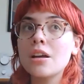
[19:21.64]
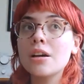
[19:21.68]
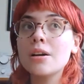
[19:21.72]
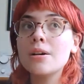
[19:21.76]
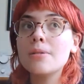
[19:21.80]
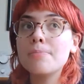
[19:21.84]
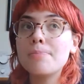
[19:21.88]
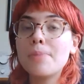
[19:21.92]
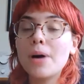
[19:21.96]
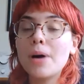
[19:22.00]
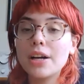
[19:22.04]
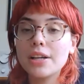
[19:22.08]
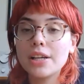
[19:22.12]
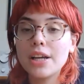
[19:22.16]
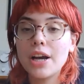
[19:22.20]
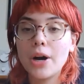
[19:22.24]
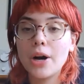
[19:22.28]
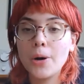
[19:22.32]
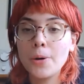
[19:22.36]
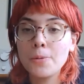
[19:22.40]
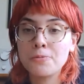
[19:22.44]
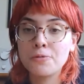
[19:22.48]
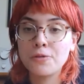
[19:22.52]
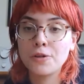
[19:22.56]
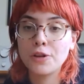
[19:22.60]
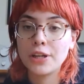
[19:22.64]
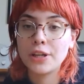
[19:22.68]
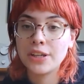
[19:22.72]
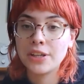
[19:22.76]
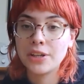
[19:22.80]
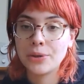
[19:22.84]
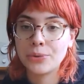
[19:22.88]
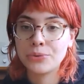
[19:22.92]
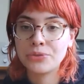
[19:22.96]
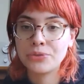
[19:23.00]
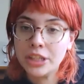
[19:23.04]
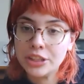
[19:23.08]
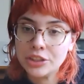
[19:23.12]
but yeah, hopefully
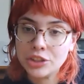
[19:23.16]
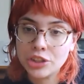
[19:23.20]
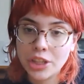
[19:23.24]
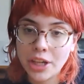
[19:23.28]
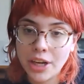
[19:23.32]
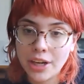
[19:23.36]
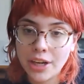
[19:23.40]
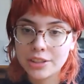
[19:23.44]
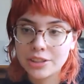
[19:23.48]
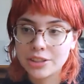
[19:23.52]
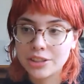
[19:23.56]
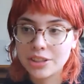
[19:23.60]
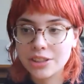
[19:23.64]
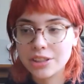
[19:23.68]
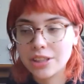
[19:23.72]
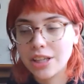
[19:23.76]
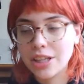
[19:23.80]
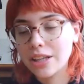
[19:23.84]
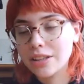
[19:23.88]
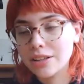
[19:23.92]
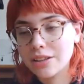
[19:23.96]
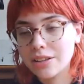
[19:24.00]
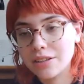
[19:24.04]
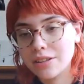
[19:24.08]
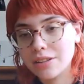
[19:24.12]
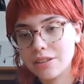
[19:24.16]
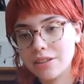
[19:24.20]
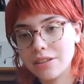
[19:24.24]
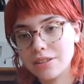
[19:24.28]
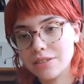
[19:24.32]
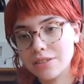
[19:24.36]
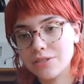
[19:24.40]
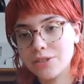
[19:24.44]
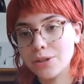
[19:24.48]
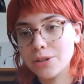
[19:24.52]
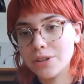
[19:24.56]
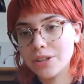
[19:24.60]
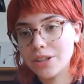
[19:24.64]
that changes, and
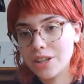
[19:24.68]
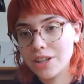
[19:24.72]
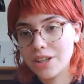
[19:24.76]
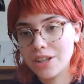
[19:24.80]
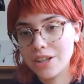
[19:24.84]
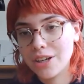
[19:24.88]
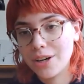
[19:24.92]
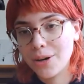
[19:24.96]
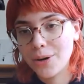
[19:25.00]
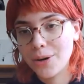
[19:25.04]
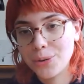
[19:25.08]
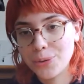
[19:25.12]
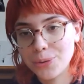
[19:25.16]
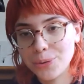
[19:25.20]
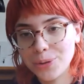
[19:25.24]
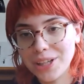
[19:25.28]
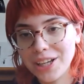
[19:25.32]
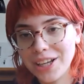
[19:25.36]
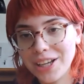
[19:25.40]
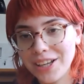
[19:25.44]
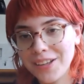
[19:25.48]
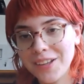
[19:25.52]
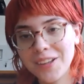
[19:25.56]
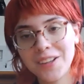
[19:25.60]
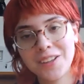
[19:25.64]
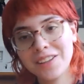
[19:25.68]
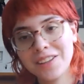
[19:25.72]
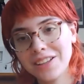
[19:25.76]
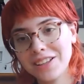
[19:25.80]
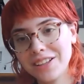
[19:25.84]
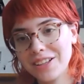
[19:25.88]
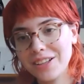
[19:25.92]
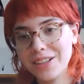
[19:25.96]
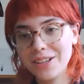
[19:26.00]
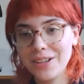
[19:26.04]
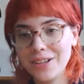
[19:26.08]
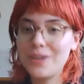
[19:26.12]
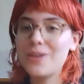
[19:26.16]
the whole
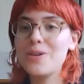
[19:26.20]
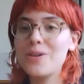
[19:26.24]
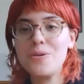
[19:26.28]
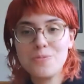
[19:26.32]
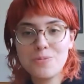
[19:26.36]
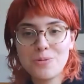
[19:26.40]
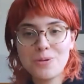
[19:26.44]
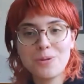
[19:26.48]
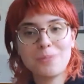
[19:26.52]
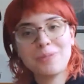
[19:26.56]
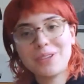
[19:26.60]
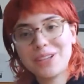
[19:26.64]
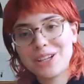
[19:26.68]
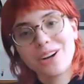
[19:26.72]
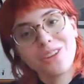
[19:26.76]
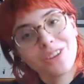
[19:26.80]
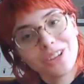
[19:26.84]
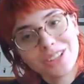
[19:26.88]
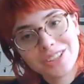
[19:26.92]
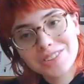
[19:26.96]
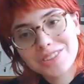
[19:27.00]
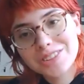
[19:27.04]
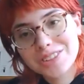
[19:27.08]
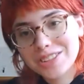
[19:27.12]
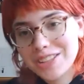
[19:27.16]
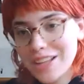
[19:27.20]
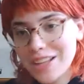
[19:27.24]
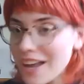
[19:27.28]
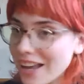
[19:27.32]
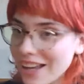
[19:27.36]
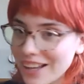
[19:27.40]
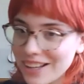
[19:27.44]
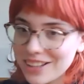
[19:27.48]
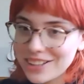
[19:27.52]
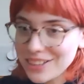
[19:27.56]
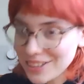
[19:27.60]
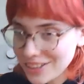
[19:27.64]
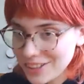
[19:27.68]
women on
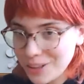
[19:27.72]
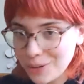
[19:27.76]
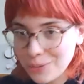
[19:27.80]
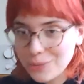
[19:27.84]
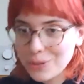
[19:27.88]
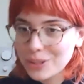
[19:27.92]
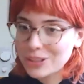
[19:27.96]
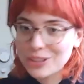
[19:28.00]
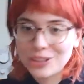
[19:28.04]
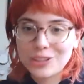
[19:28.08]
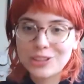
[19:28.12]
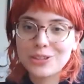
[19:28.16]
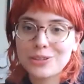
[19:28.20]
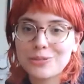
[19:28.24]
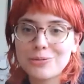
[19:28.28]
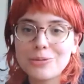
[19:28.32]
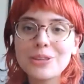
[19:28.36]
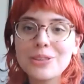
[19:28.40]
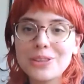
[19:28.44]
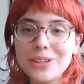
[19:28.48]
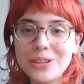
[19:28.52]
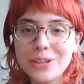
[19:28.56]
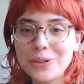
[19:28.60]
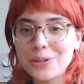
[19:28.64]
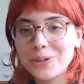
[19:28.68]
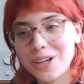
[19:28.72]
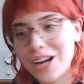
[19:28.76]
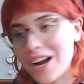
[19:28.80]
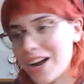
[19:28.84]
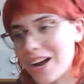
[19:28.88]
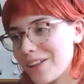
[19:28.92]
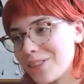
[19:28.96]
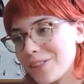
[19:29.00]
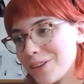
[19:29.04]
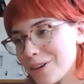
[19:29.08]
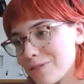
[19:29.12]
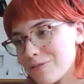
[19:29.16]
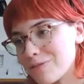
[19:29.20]
stage, what should we do
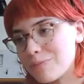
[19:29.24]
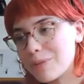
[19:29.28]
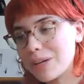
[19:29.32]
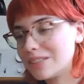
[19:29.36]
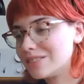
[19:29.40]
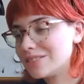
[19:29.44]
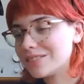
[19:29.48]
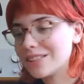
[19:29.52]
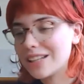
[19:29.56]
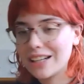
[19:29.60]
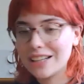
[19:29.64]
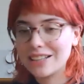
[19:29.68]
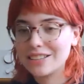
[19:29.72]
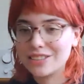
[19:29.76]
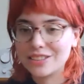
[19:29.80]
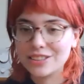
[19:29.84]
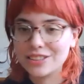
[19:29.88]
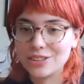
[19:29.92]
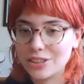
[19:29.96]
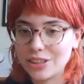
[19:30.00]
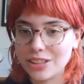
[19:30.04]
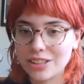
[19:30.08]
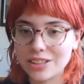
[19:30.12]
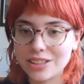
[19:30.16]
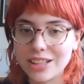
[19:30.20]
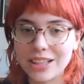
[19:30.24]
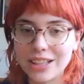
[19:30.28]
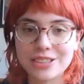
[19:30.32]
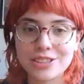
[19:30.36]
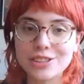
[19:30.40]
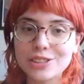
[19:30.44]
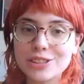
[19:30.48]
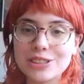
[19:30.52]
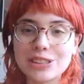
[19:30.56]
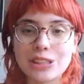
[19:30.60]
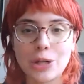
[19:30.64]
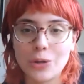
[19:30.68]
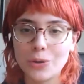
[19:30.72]
kind of mentality just
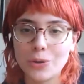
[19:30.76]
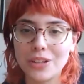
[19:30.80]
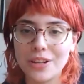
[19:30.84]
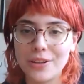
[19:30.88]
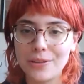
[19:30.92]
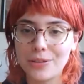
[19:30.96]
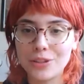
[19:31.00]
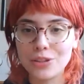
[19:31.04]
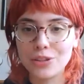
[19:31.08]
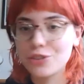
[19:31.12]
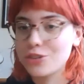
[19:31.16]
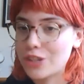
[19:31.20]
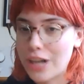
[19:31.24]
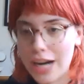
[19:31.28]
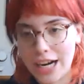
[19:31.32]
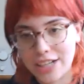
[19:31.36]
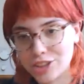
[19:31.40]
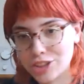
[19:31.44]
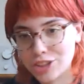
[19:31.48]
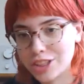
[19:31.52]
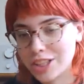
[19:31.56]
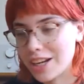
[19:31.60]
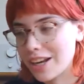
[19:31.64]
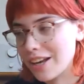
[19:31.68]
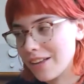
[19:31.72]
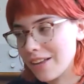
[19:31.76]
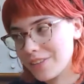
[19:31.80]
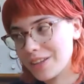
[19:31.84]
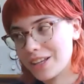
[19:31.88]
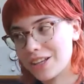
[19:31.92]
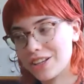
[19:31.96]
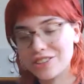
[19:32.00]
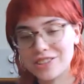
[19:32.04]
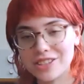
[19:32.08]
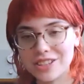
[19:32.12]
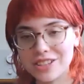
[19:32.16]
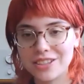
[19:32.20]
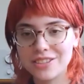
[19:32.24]
gets thrown in the trash can,
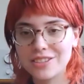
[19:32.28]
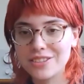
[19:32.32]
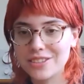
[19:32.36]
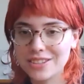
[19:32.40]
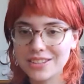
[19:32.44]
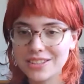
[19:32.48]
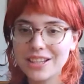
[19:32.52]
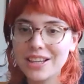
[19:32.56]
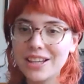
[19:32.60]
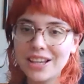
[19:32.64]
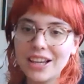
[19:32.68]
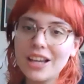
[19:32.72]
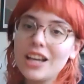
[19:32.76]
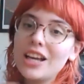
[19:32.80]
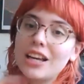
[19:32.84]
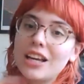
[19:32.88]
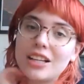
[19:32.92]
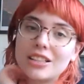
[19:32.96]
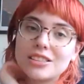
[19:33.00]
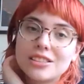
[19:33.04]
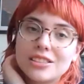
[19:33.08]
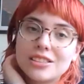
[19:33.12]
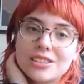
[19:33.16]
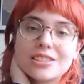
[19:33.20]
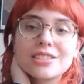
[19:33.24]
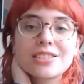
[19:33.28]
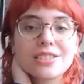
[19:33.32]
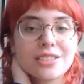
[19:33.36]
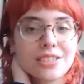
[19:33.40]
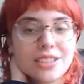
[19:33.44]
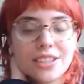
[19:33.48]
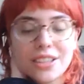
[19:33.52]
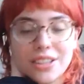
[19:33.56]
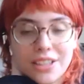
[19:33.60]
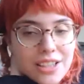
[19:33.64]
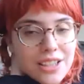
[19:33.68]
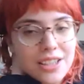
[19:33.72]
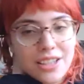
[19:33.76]
because it's
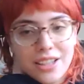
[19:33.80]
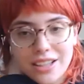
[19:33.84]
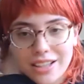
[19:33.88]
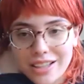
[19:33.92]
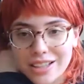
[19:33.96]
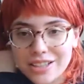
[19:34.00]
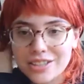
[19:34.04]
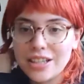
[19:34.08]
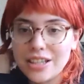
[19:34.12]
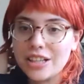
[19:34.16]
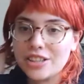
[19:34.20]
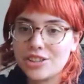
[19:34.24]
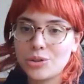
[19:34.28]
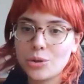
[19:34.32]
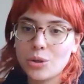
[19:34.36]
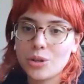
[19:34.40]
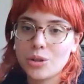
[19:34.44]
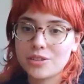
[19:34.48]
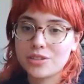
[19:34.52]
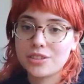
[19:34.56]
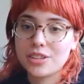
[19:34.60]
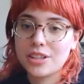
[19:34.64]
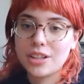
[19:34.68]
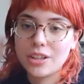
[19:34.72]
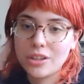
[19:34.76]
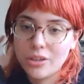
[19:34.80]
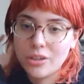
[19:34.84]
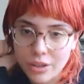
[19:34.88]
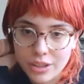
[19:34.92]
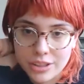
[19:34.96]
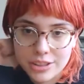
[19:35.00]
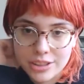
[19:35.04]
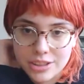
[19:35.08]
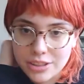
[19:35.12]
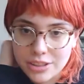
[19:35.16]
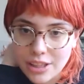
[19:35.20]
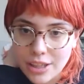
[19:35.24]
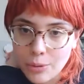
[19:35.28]
exhausting,
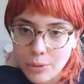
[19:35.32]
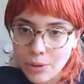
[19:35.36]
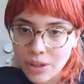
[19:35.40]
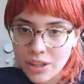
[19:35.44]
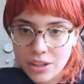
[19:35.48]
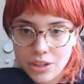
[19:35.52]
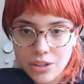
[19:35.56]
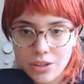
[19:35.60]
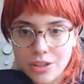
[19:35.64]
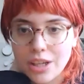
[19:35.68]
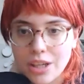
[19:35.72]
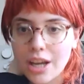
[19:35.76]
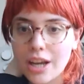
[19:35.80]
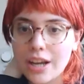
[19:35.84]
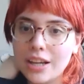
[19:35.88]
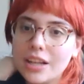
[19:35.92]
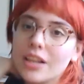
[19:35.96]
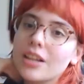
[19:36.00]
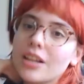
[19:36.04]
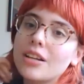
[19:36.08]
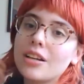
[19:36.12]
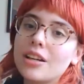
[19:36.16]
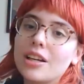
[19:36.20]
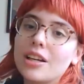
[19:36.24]
honestly, when you're like